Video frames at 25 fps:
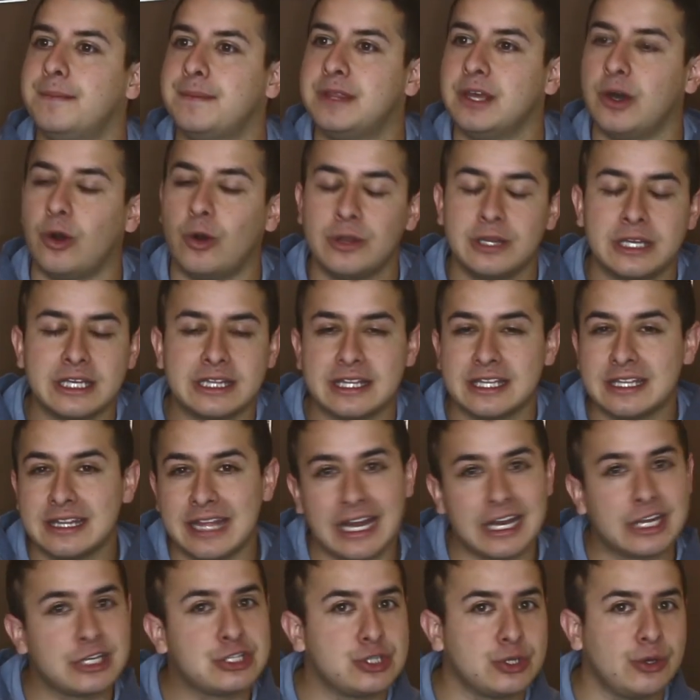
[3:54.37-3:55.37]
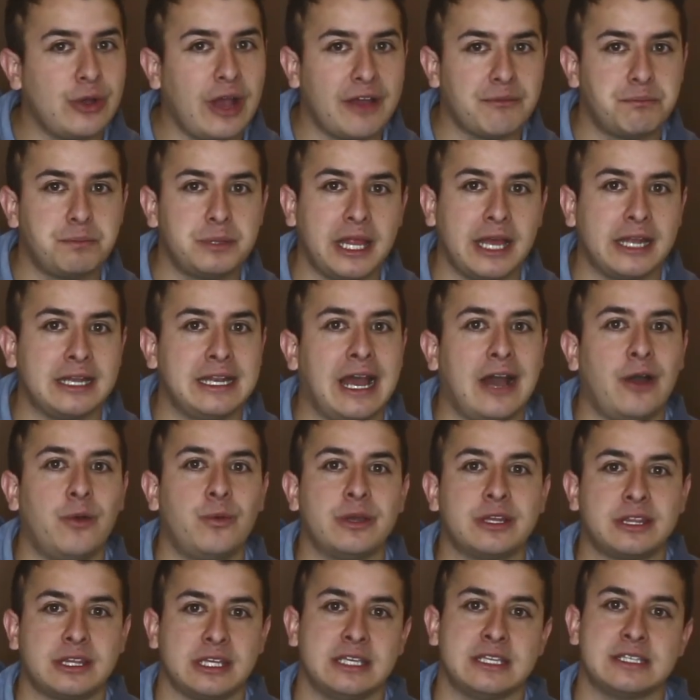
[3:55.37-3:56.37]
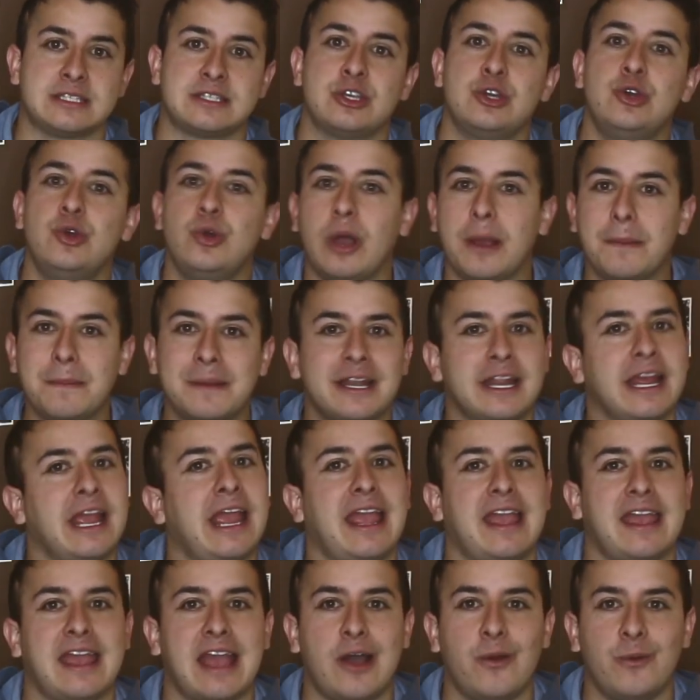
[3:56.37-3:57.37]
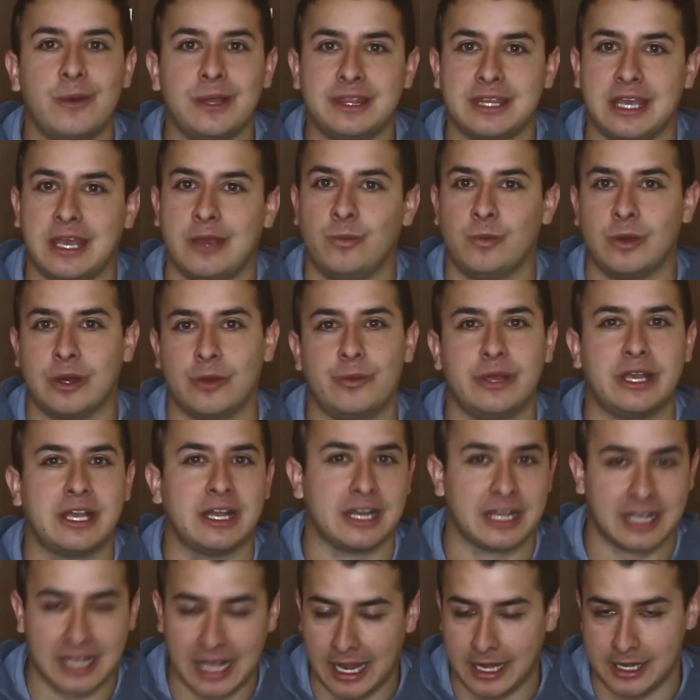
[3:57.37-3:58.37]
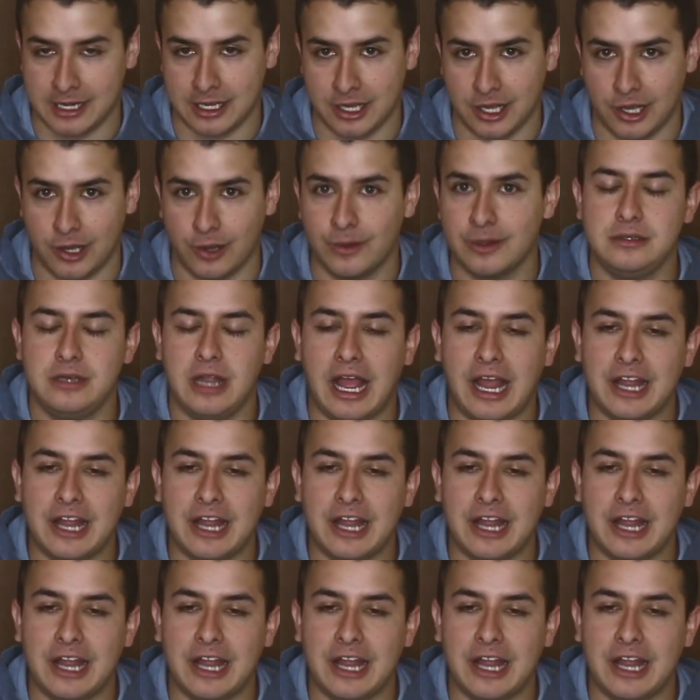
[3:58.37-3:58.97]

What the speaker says: The only thing that I do have planned out with is who I'm gonna hang out with and where we're gonna kinda go.